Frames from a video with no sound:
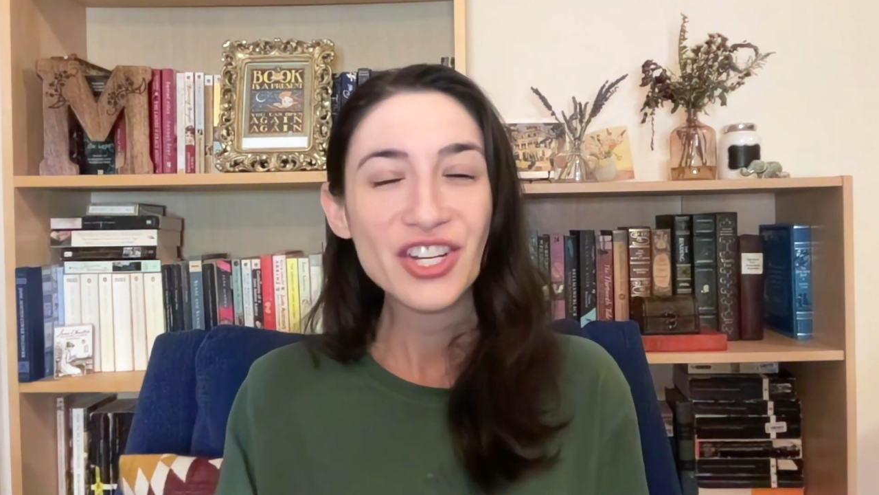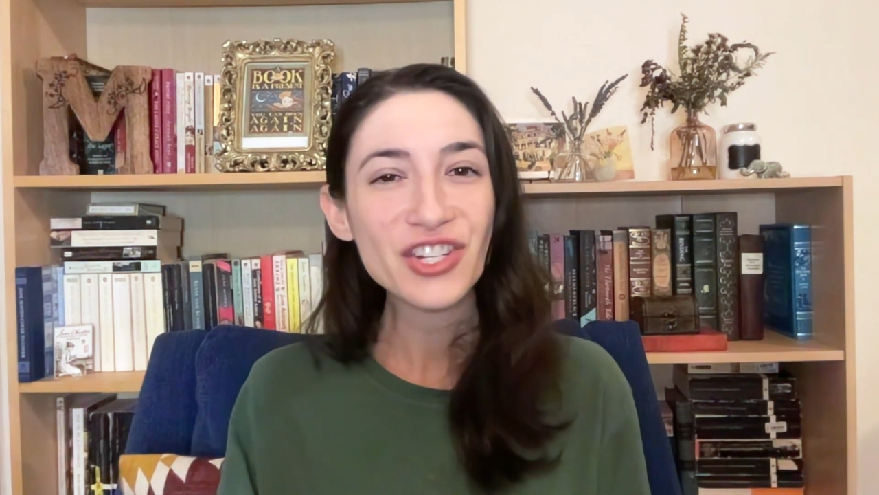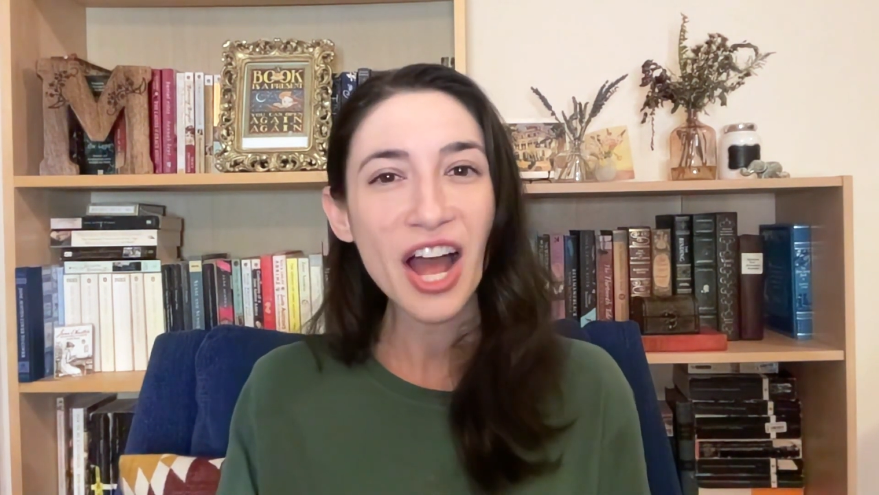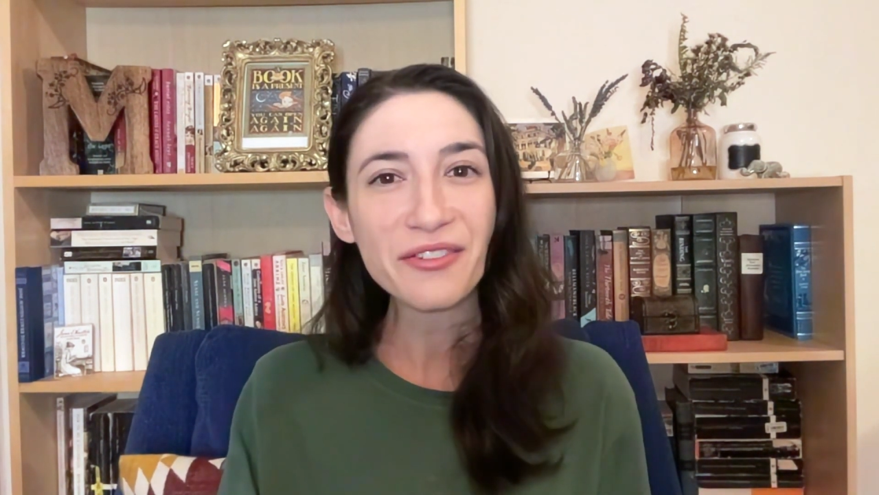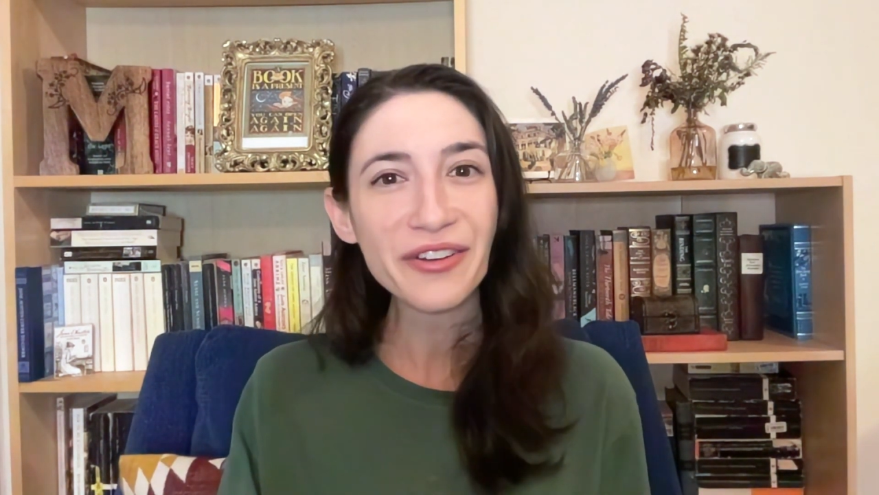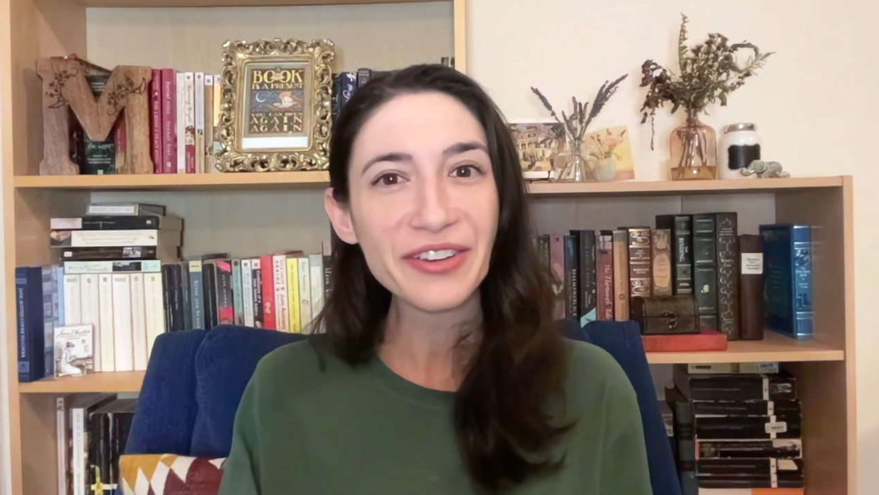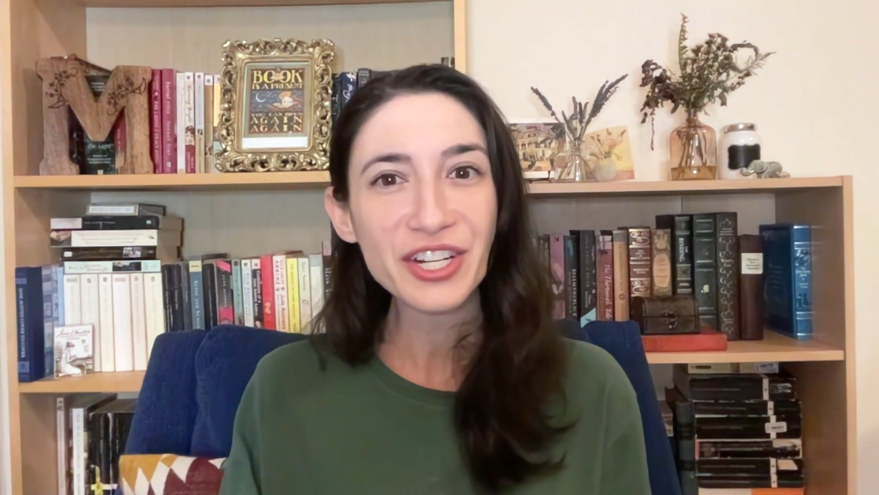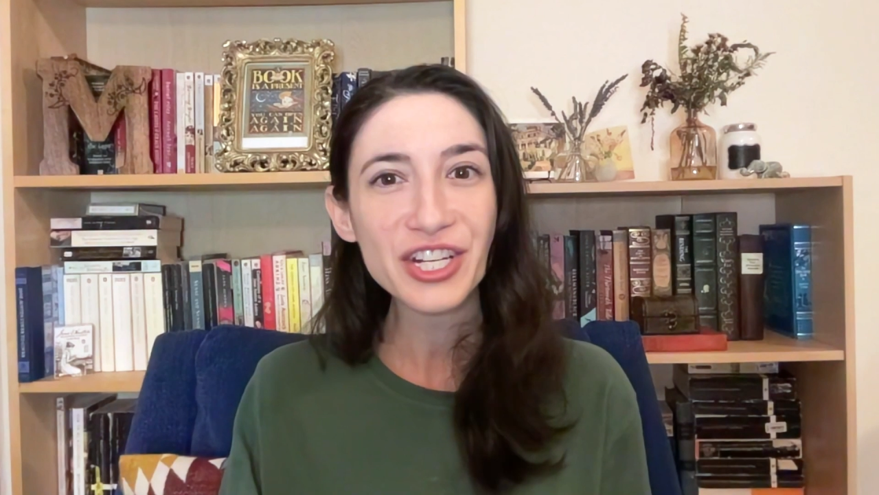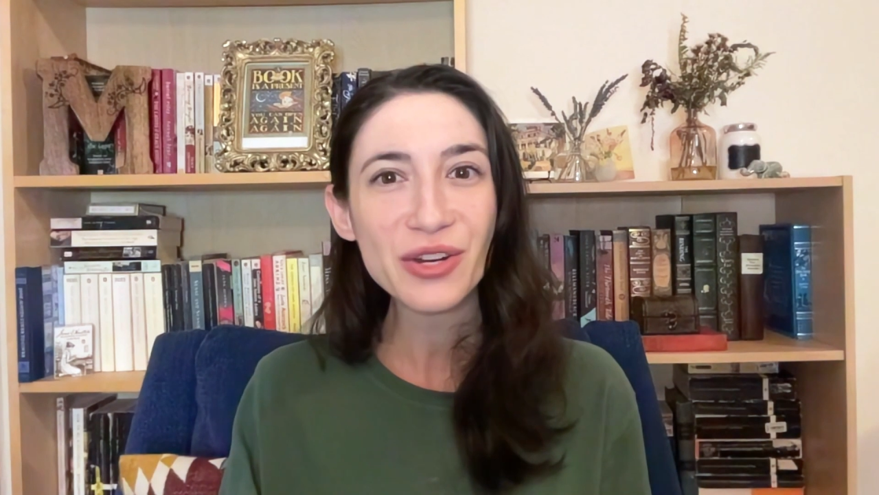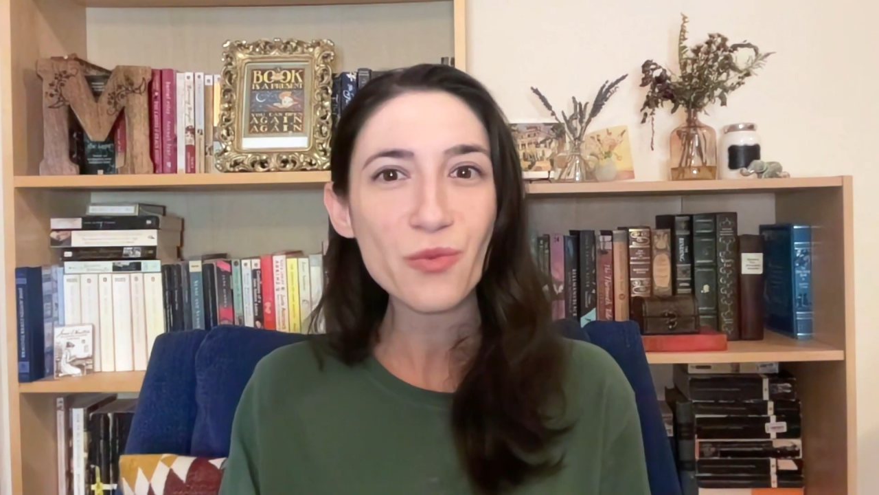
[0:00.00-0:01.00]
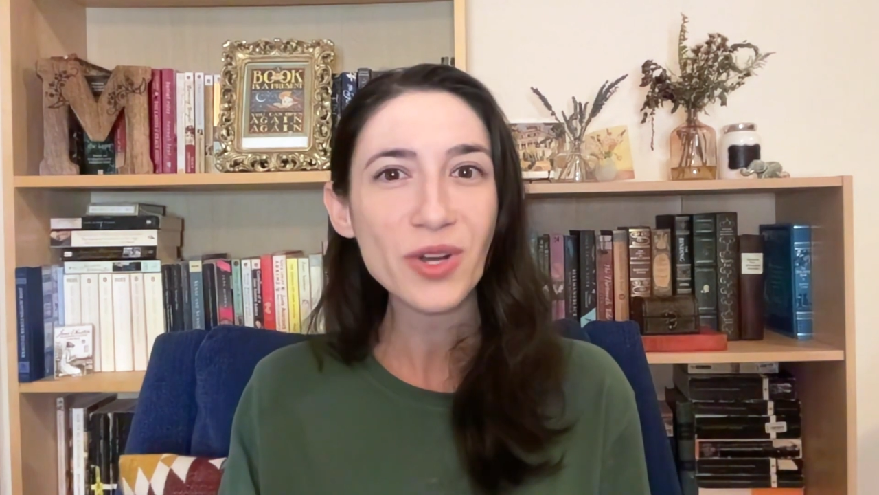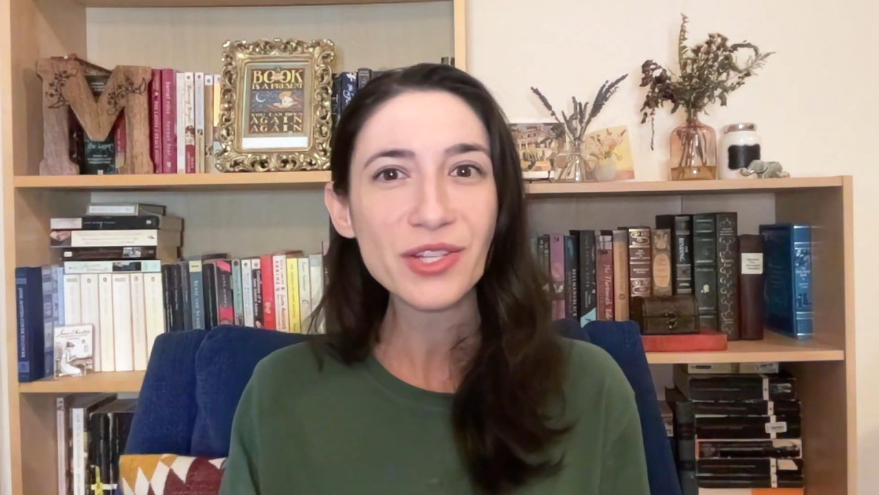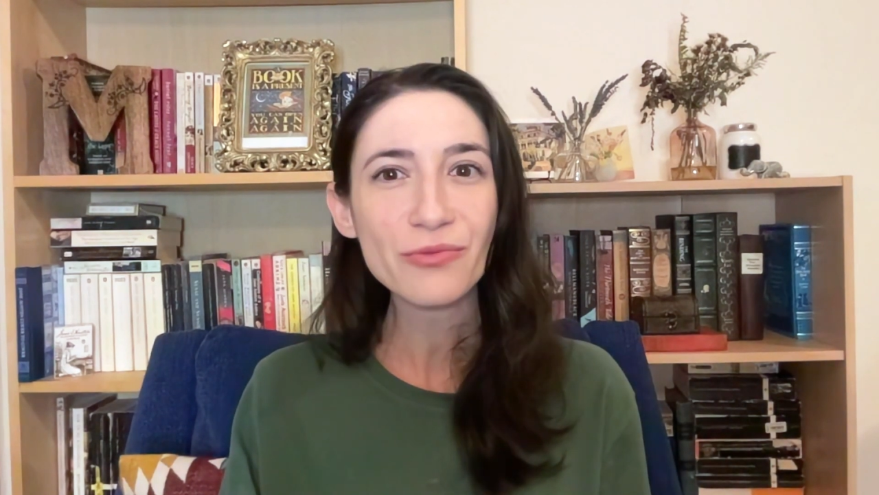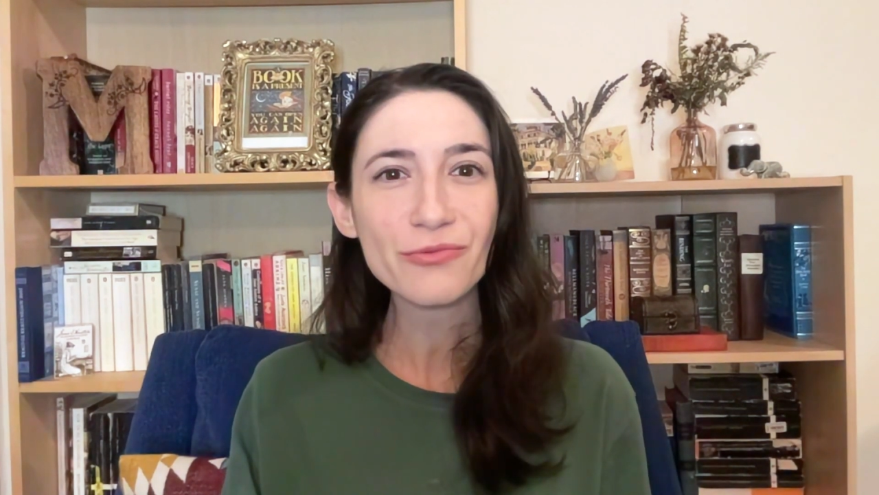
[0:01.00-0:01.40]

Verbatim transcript: Genre fiction wasn't